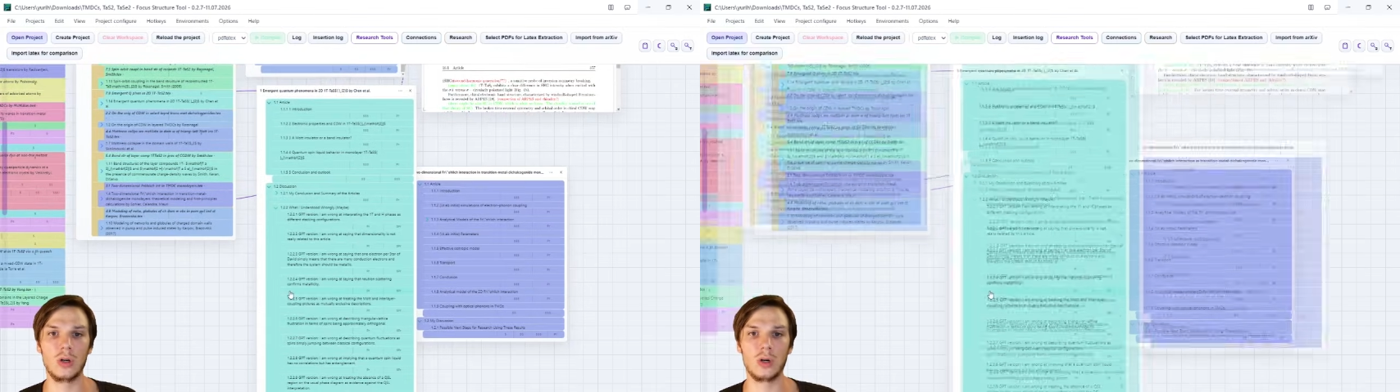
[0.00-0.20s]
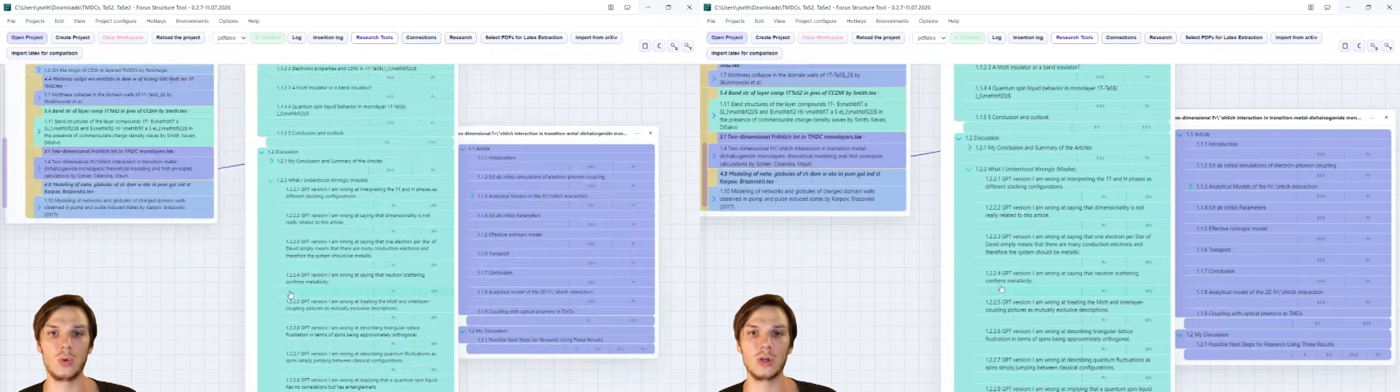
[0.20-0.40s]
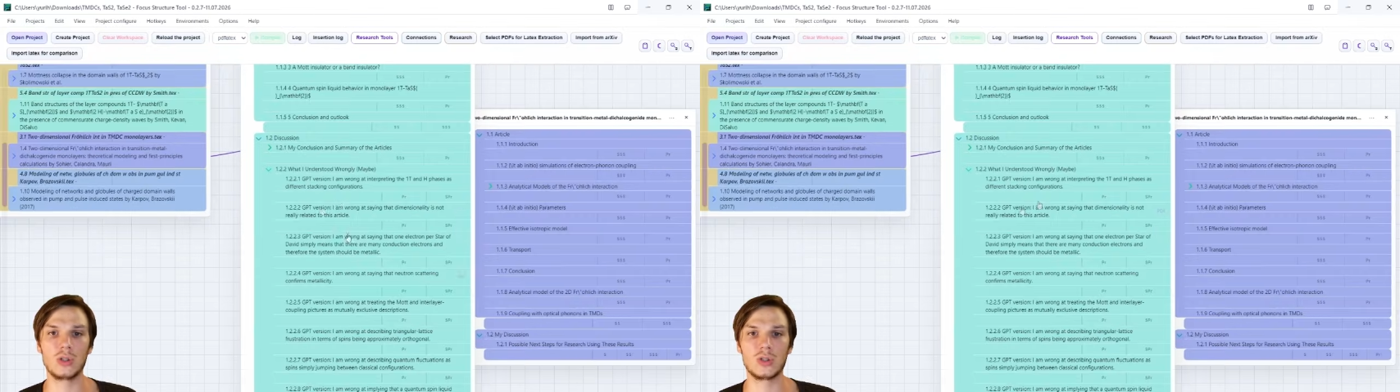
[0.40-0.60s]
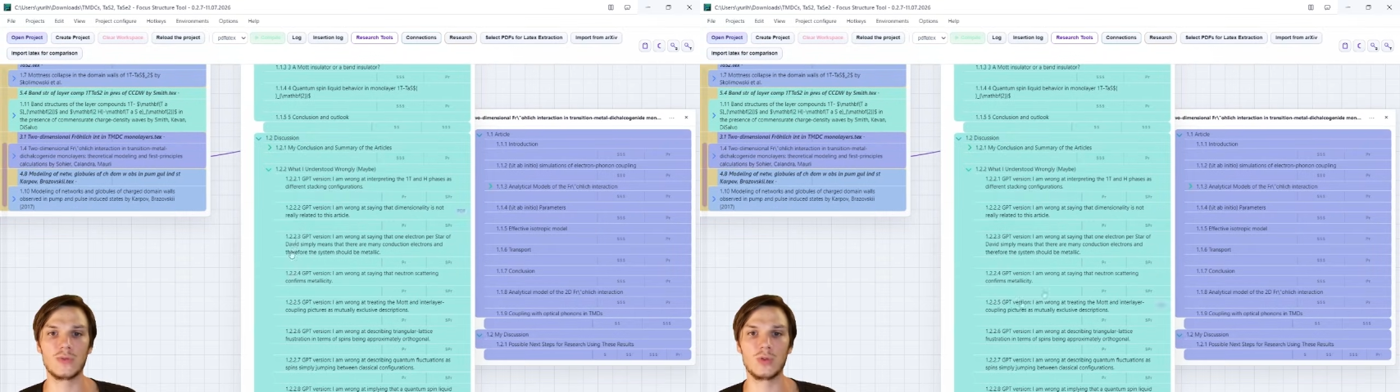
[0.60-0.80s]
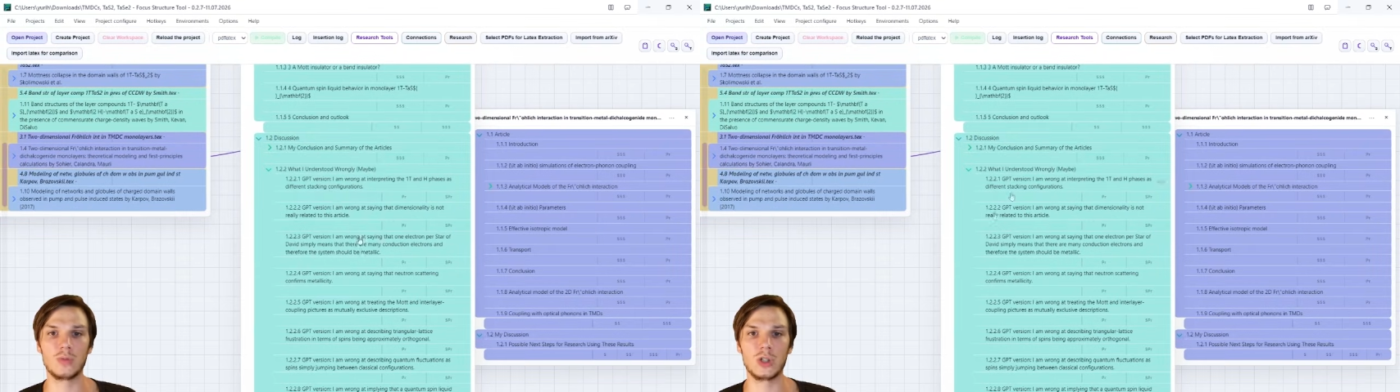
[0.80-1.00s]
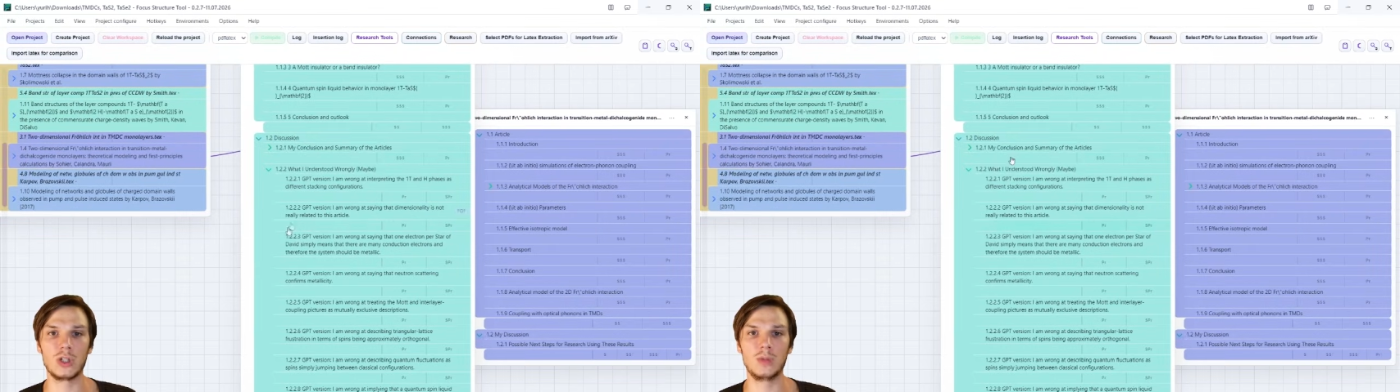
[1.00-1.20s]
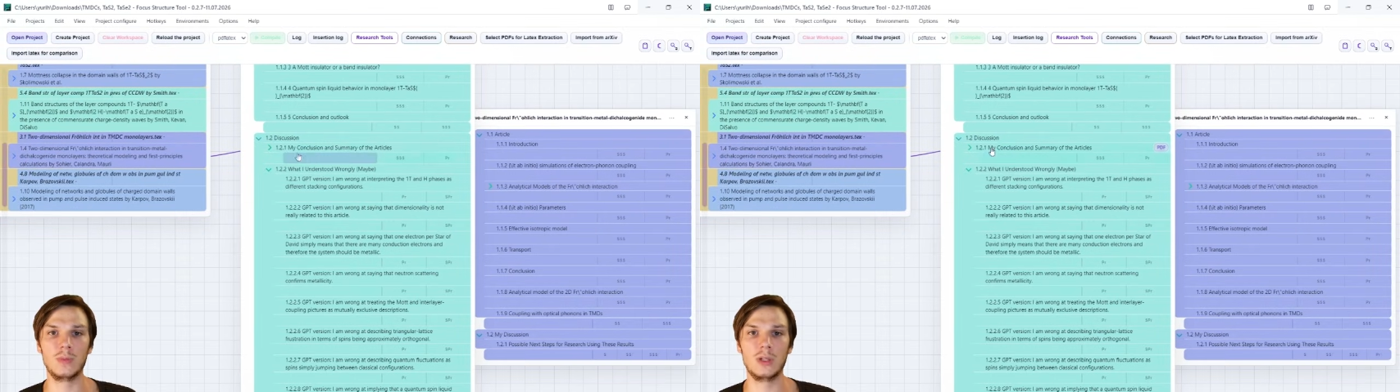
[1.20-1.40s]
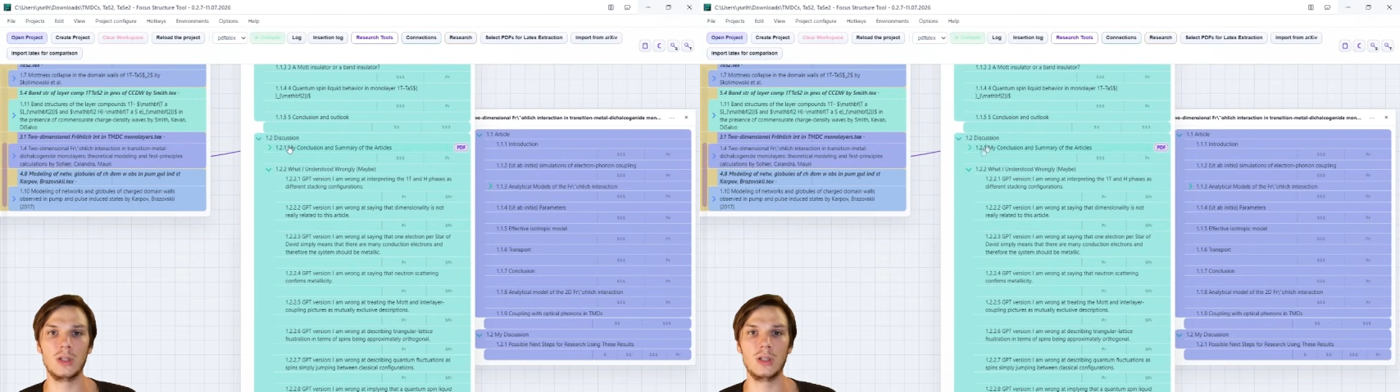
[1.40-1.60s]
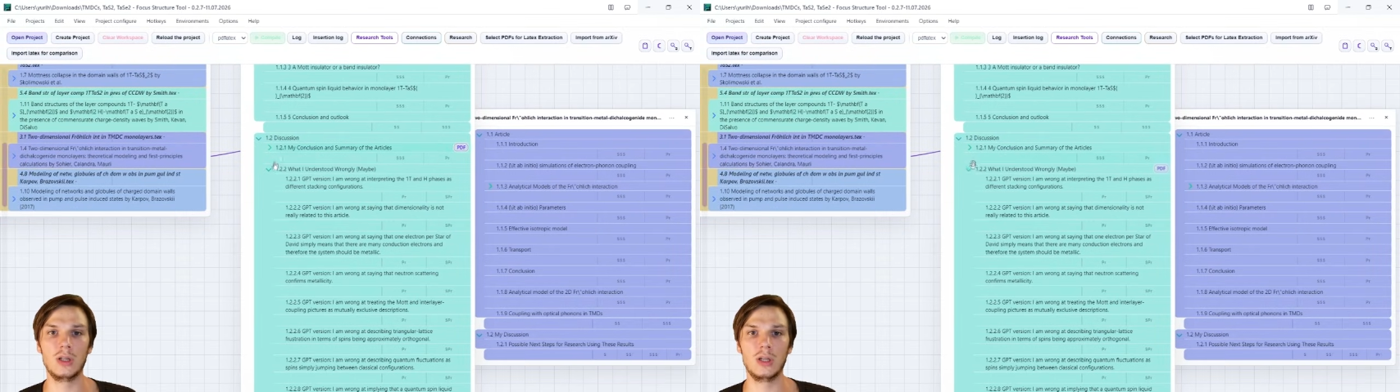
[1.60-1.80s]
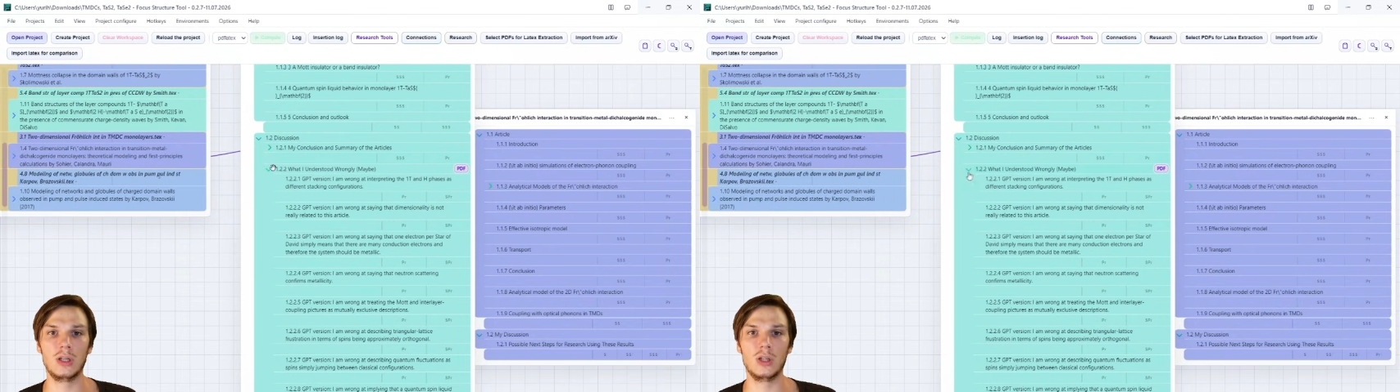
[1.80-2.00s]
questions from ChatGPT
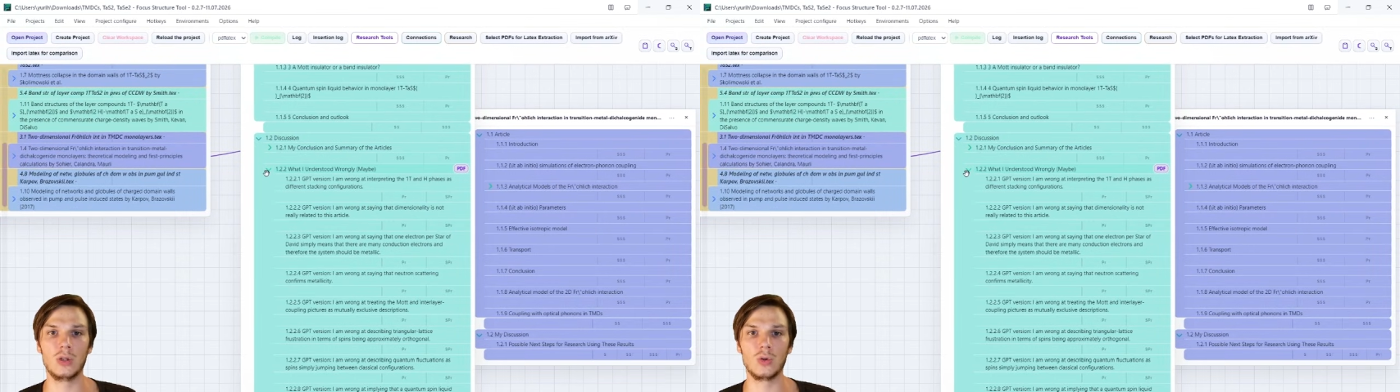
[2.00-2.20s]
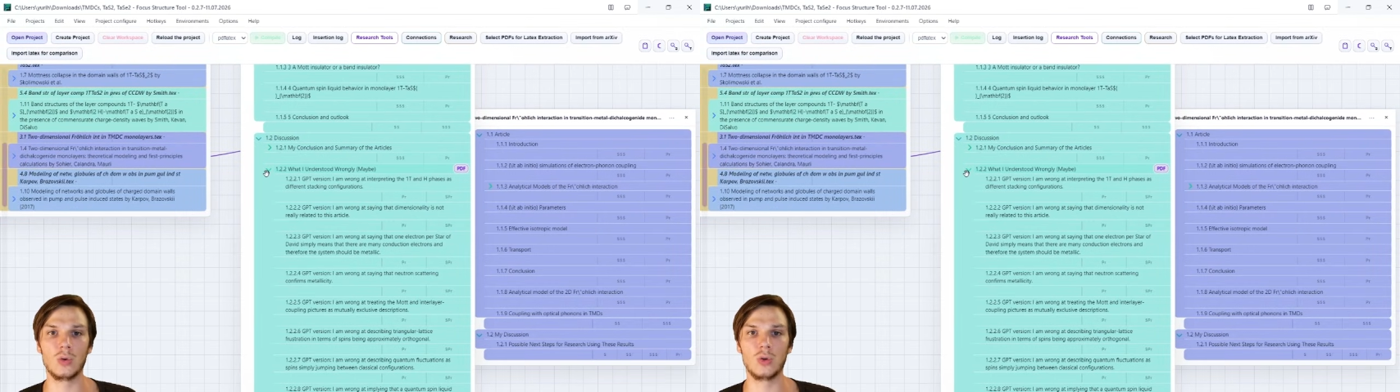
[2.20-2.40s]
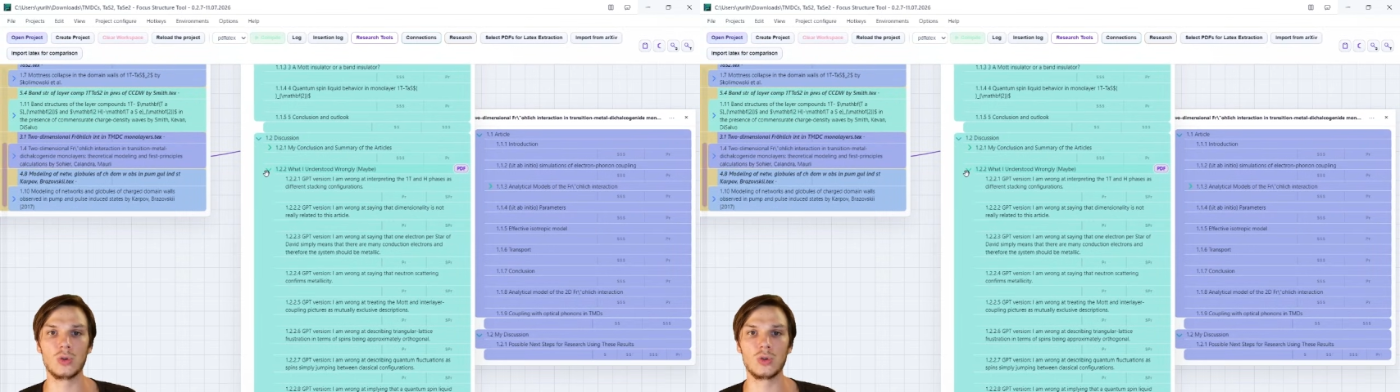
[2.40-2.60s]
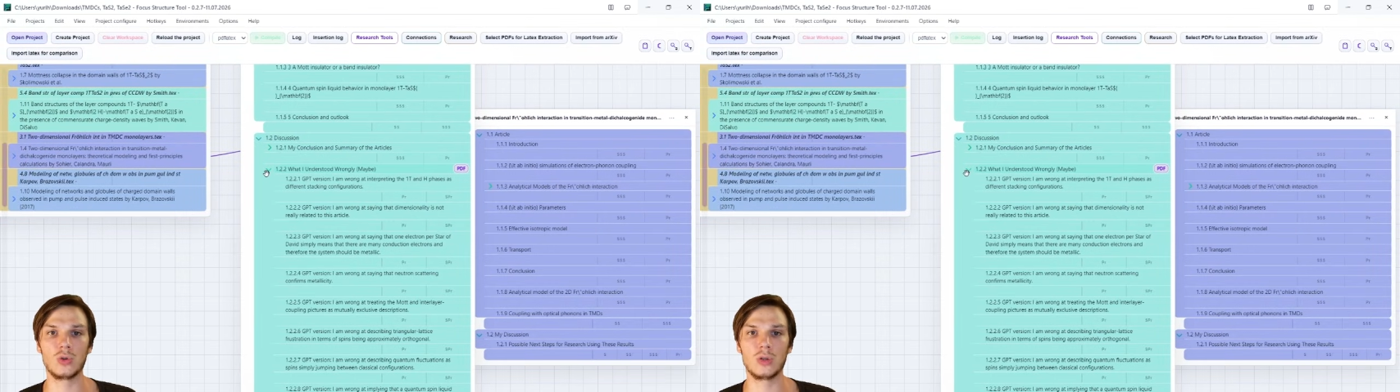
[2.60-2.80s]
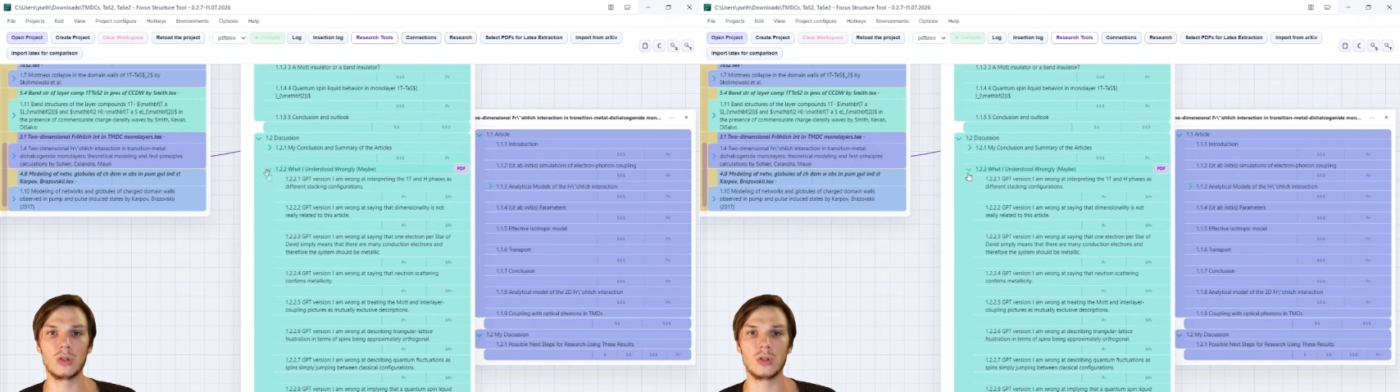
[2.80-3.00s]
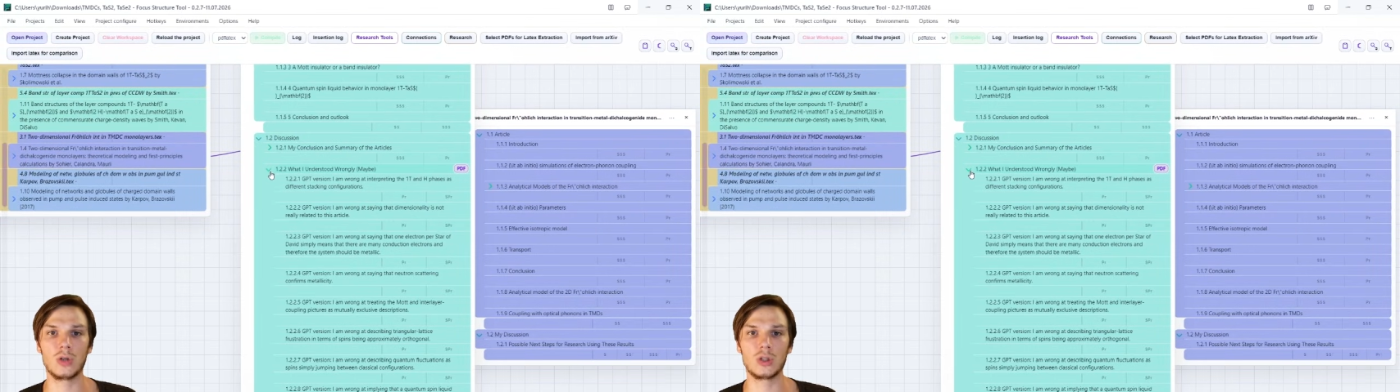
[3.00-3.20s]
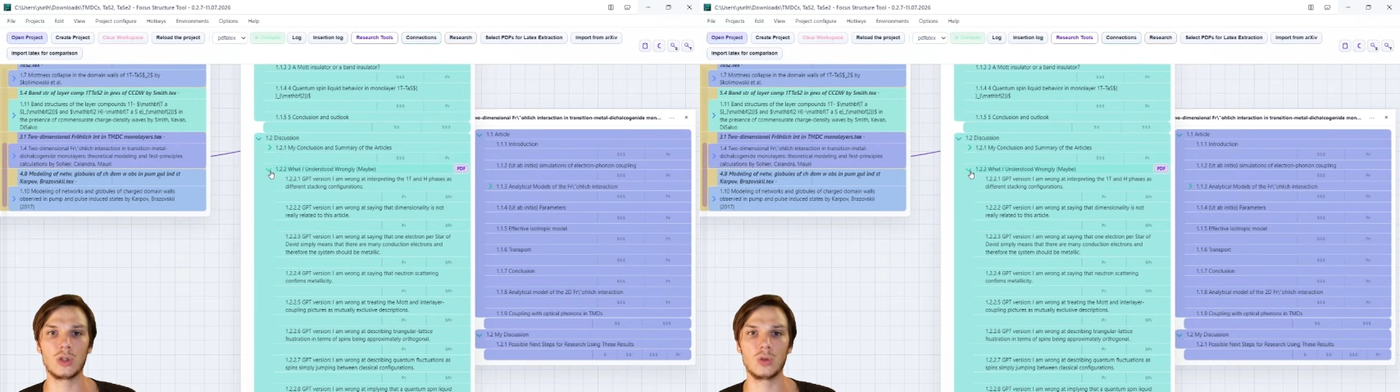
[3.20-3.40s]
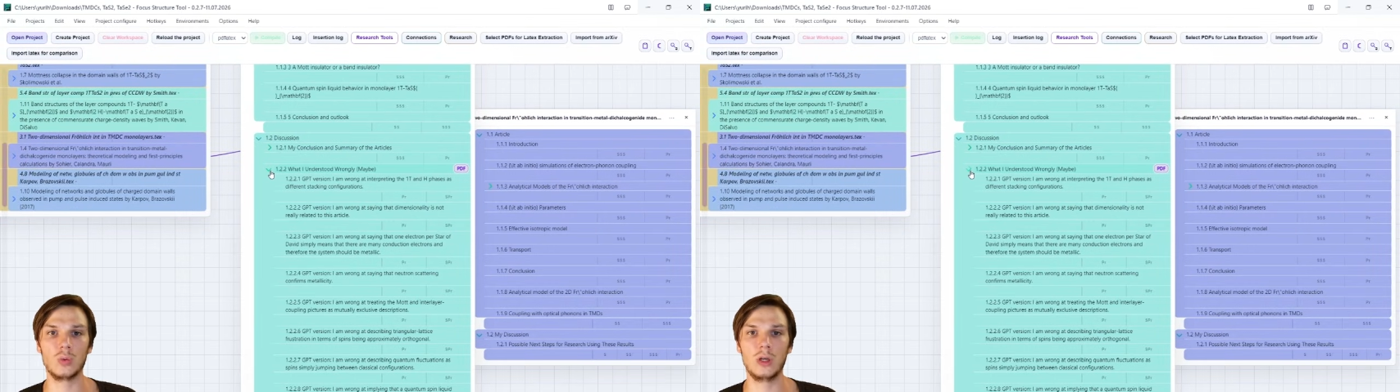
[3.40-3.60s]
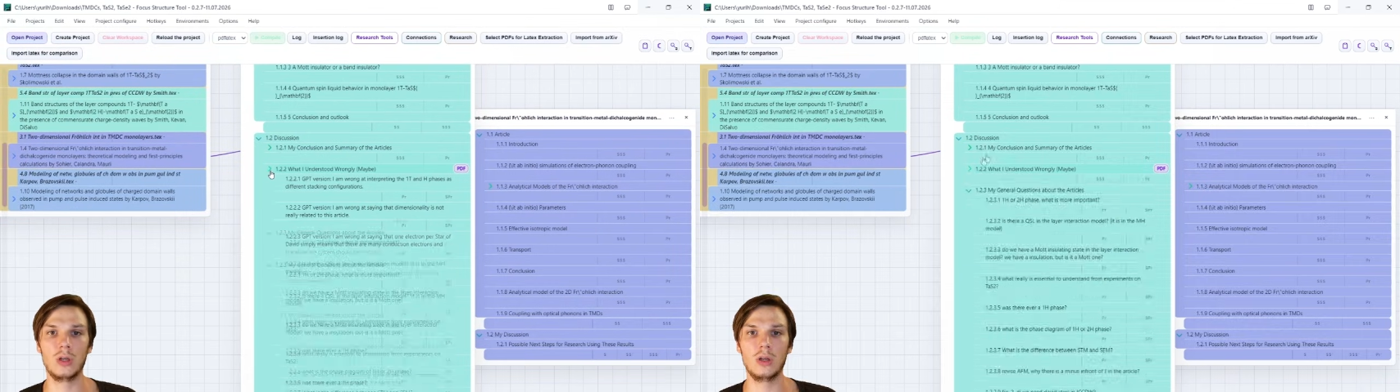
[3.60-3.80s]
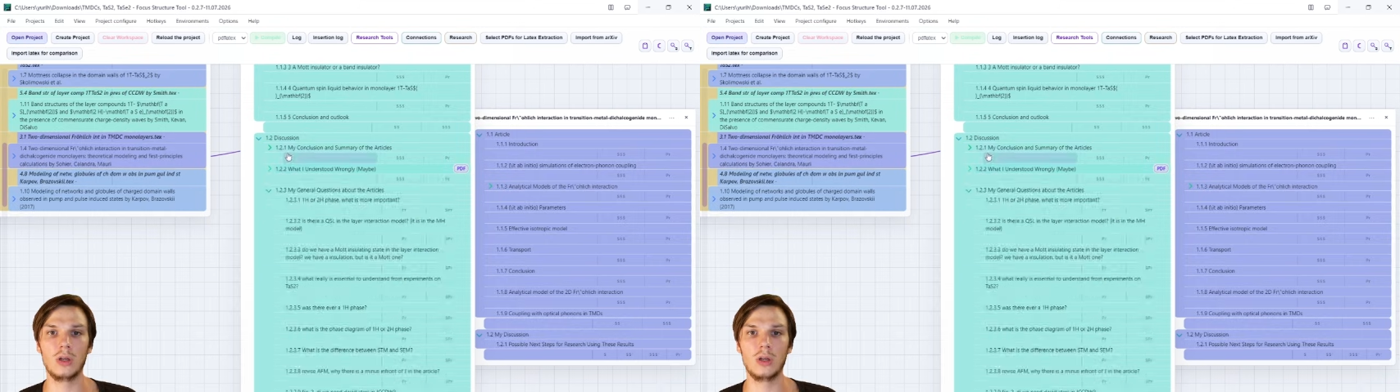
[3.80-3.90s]
in also a structured way.